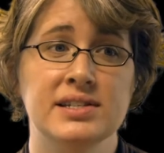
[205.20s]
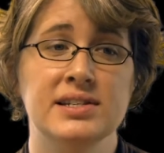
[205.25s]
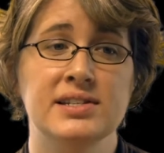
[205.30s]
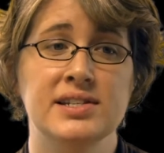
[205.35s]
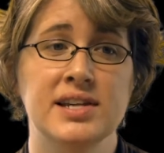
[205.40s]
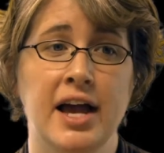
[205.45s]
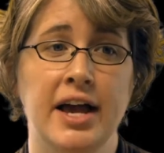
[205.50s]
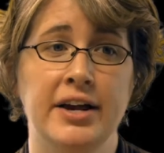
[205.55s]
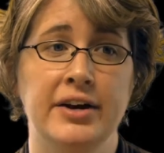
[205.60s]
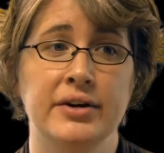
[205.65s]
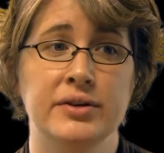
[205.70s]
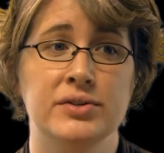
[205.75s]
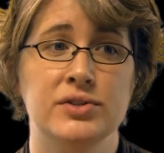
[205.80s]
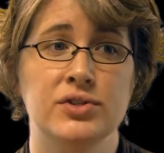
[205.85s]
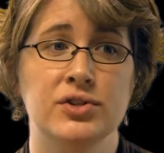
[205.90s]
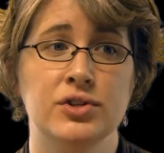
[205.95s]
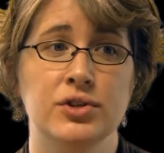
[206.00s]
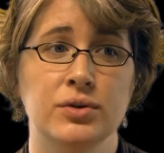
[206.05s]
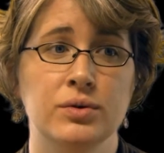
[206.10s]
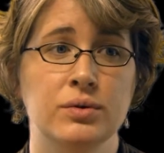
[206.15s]
designers
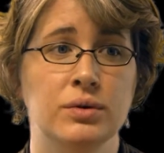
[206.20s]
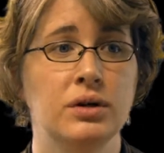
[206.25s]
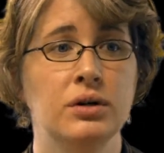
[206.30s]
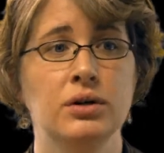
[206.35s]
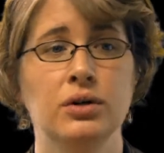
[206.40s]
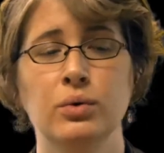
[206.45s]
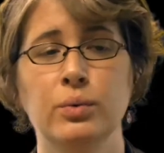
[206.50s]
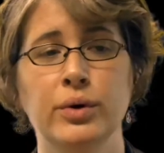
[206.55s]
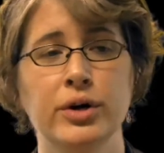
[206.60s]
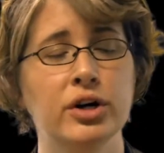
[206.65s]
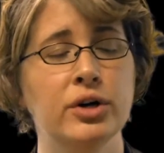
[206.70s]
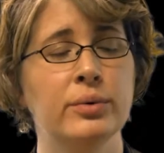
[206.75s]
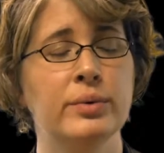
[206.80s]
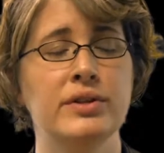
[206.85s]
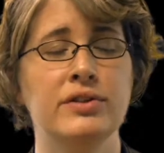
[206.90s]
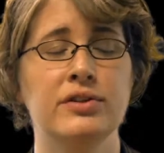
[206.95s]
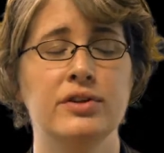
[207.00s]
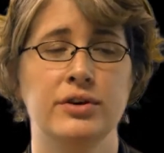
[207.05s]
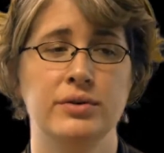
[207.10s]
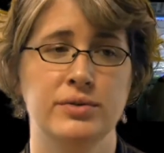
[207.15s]
to work
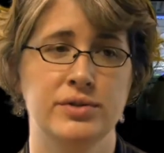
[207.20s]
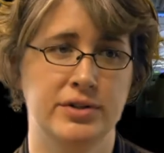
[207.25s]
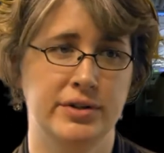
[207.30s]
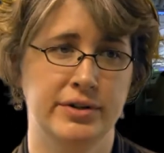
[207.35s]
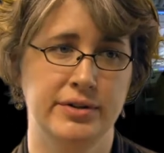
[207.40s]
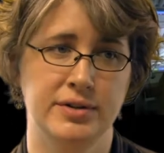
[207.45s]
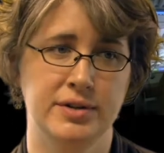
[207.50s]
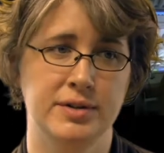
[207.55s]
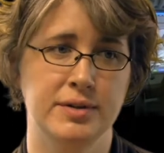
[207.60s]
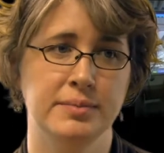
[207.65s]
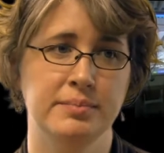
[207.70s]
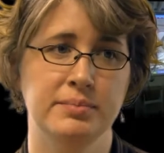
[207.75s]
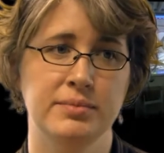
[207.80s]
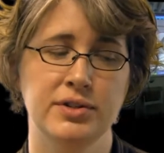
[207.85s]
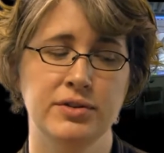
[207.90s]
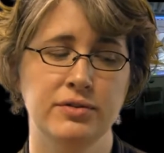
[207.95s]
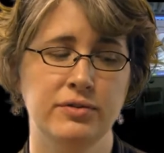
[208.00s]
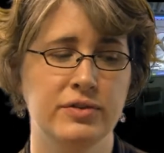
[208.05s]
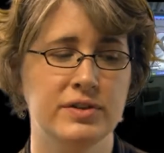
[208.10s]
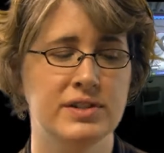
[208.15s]
with users,
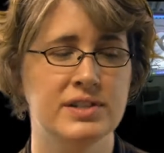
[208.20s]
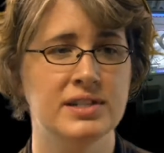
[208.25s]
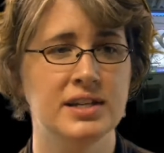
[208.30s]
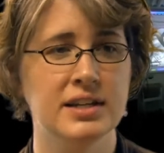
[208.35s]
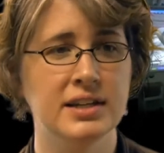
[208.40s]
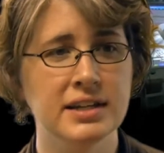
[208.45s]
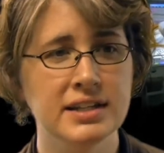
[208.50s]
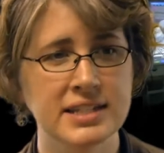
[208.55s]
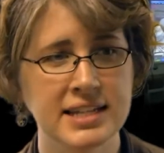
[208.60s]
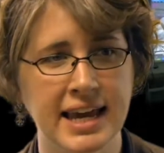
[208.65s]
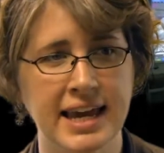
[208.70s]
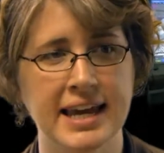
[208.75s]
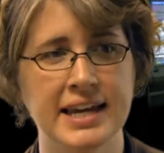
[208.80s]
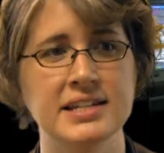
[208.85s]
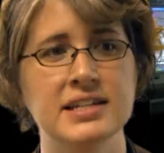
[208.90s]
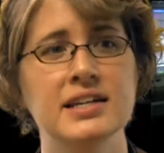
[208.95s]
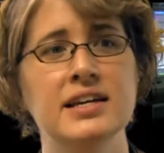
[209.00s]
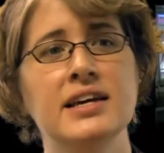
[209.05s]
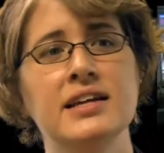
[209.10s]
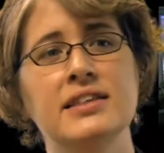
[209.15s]
to
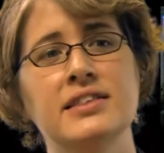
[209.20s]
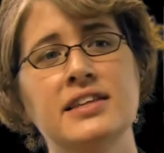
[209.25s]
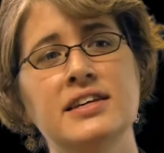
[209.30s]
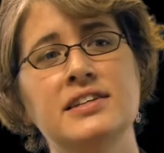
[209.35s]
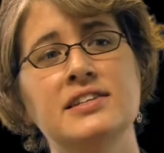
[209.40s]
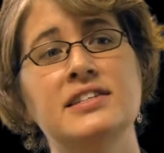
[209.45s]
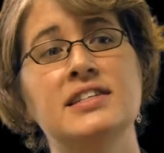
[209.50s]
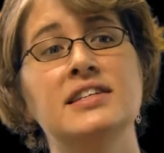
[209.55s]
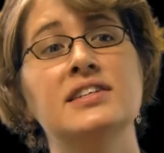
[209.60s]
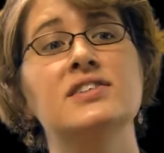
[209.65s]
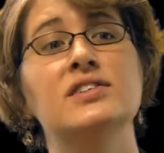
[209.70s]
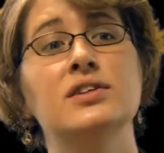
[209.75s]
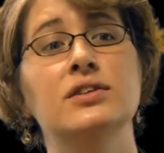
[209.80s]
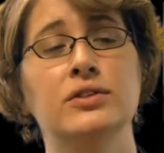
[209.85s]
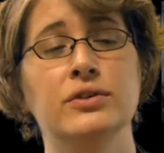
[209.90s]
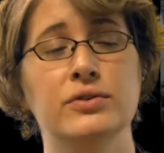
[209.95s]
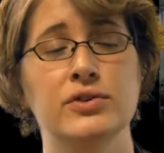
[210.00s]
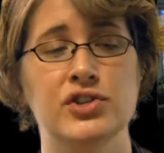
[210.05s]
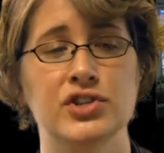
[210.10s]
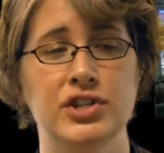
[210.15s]
facilitate the
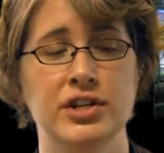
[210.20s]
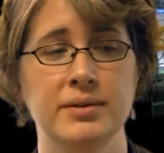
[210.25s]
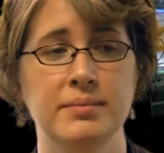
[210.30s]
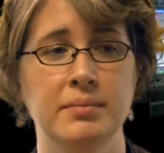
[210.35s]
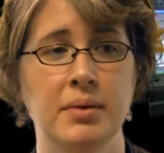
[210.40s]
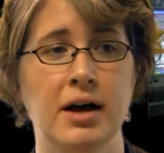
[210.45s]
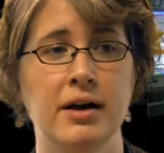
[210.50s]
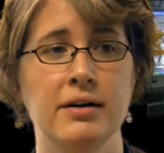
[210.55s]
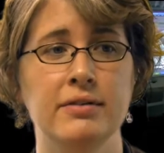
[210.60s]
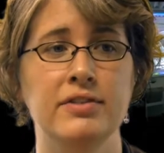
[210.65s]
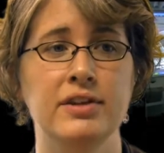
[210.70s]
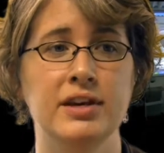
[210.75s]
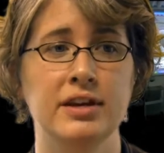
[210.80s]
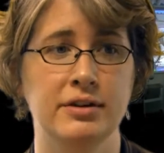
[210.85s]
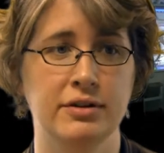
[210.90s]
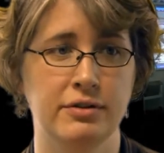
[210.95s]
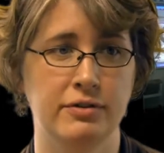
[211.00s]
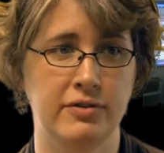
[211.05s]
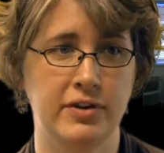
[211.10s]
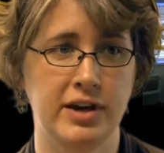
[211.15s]
dissolution of the
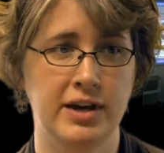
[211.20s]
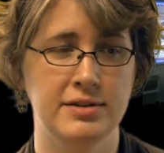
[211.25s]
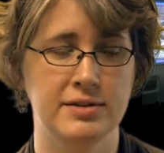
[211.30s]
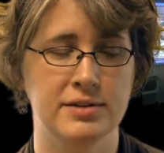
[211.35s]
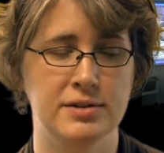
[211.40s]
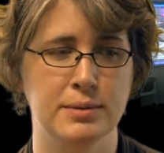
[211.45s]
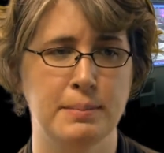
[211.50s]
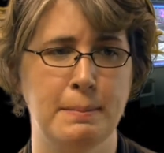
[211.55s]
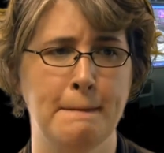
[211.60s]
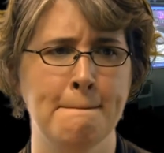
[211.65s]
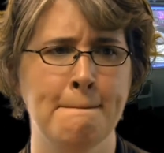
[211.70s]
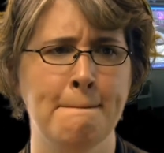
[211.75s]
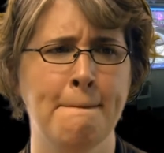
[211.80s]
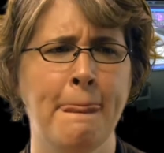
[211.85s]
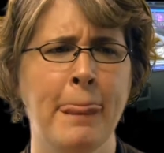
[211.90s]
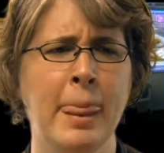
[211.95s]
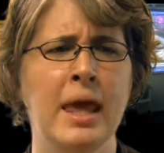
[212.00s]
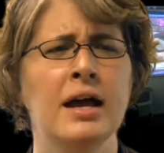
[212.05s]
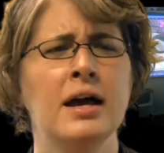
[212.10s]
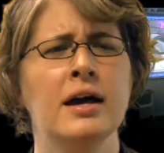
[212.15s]
interface.
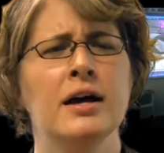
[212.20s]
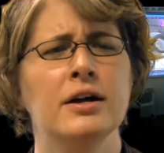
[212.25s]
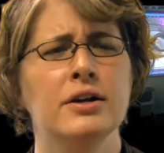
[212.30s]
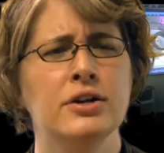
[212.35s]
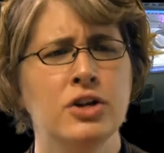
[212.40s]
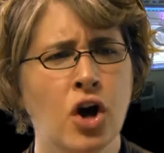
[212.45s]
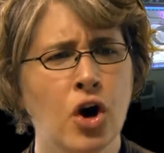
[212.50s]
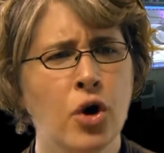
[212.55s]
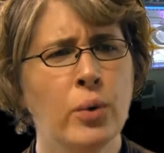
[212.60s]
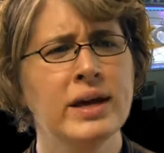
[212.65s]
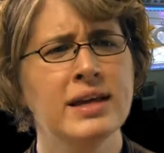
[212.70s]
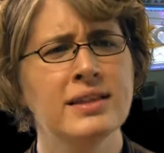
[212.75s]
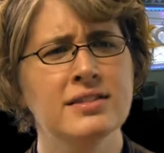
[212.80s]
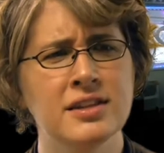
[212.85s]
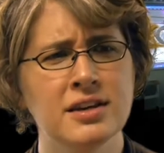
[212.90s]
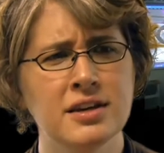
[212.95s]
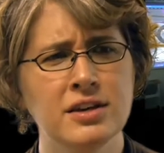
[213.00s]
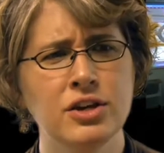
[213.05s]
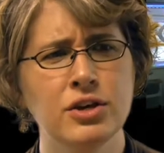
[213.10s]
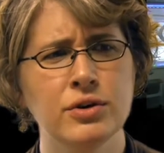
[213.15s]
Knowing
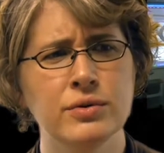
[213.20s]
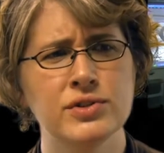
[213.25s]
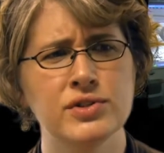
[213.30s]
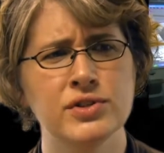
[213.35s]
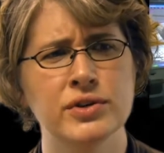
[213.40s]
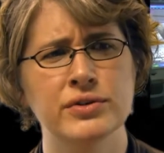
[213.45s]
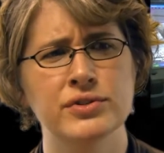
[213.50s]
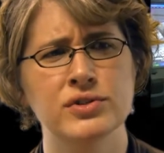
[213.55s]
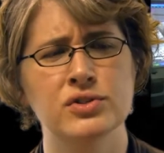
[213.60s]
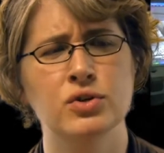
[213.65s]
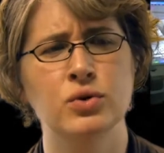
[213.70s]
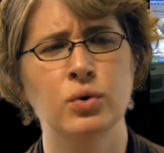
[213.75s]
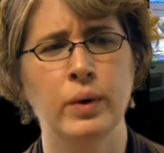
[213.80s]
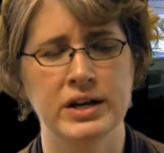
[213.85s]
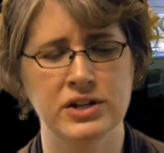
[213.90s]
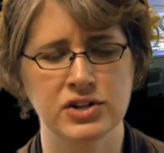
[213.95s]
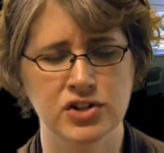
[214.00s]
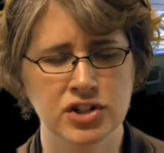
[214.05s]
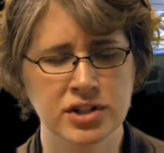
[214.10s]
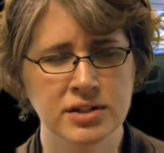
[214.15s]
the user's
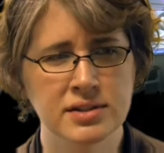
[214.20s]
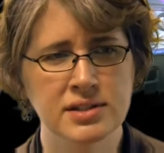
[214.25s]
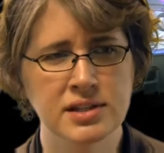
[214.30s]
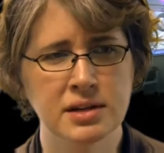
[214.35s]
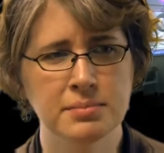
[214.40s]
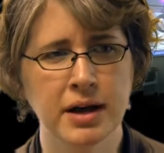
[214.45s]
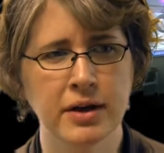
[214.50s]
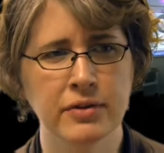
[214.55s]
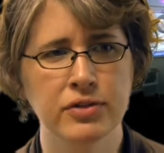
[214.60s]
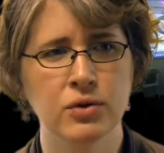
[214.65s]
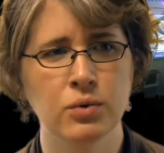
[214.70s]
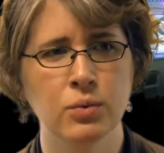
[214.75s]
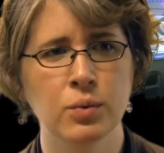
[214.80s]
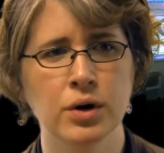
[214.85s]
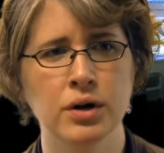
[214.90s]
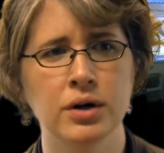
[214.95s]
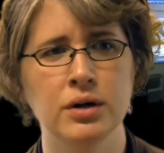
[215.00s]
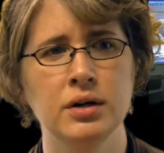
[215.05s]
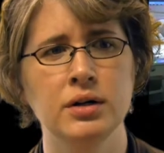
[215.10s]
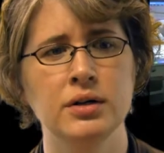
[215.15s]
questions about the
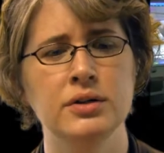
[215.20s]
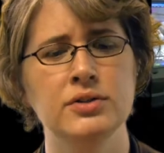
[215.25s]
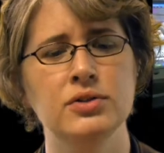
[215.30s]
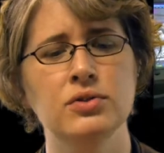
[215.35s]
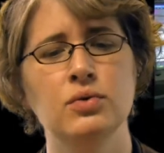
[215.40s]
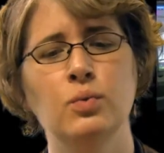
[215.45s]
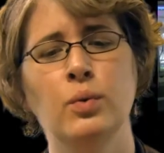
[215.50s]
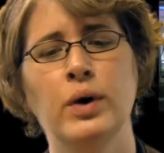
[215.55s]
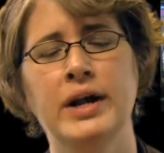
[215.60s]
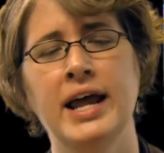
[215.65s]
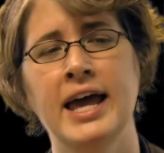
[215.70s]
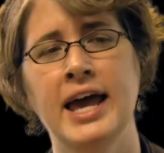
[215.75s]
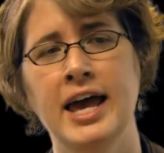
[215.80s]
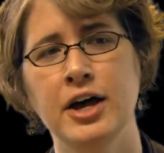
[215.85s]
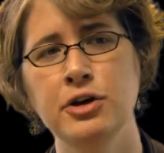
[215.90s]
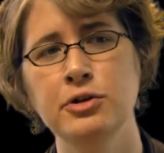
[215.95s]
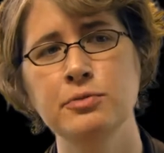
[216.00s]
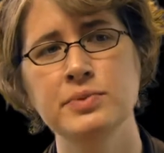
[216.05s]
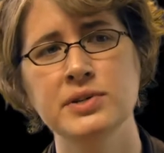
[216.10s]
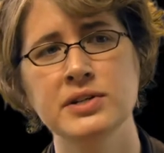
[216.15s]
world, what
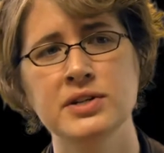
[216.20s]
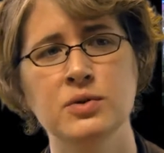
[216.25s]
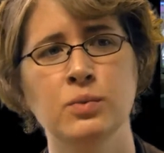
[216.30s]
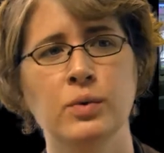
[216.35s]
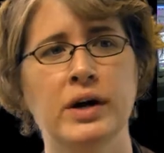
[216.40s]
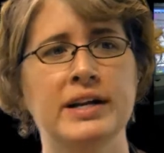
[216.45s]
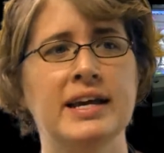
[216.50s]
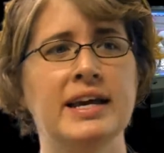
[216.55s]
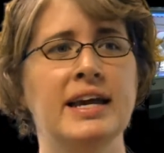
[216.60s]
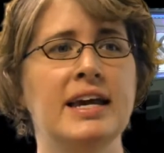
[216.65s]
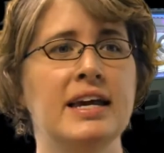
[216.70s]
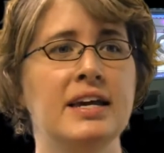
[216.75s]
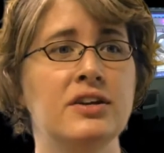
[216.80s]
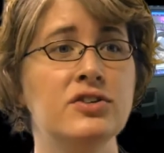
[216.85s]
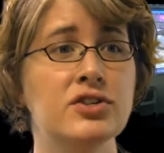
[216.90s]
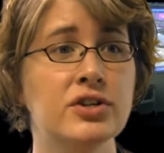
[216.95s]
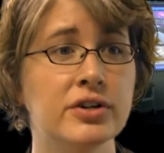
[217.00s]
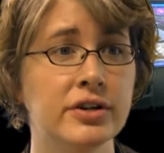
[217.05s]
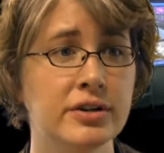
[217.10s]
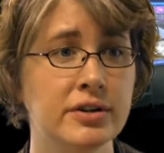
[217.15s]
helped and what
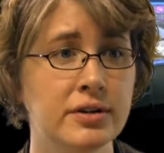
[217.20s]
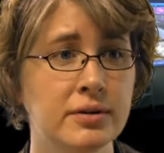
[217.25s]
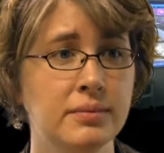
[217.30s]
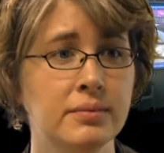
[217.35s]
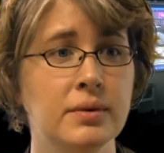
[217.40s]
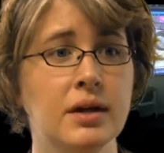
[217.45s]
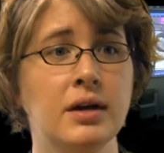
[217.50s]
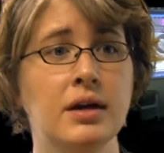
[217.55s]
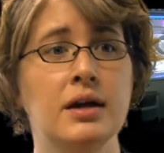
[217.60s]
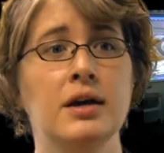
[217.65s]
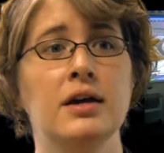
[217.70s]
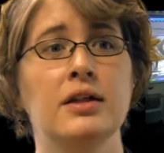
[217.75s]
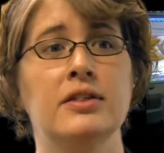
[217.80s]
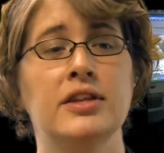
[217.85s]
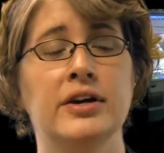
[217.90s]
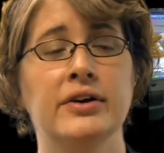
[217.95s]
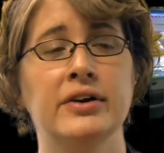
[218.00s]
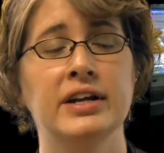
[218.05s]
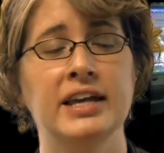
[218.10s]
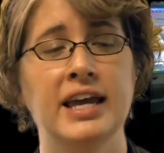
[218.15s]
hindered
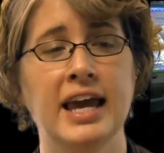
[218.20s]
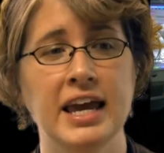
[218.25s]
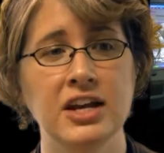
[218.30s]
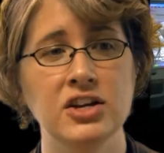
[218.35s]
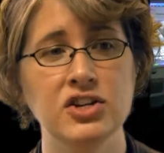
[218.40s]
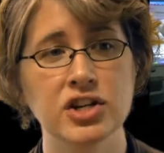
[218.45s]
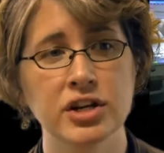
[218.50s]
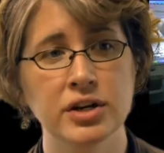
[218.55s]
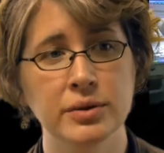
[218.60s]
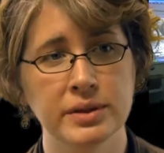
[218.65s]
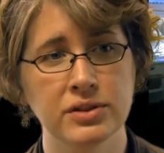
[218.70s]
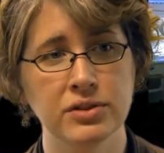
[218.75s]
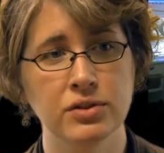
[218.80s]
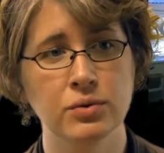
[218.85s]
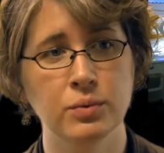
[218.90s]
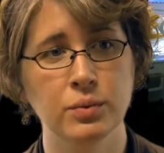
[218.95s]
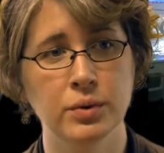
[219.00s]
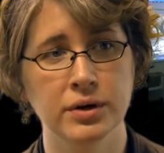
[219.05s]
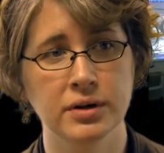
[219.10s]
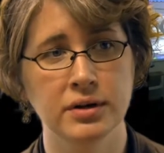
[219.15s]
their engaging with the
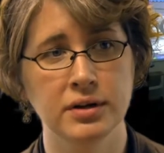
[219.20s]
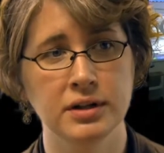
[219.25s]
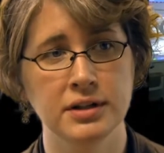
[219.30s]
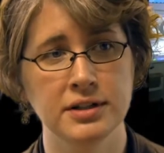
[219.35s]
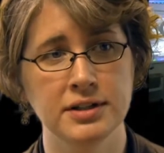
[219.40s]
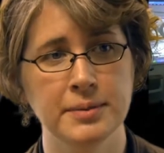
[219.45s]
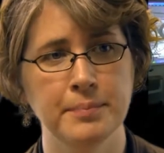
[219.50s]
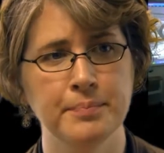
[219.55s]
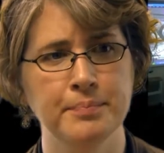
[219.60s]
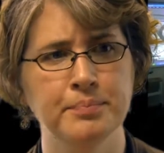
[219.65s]
world,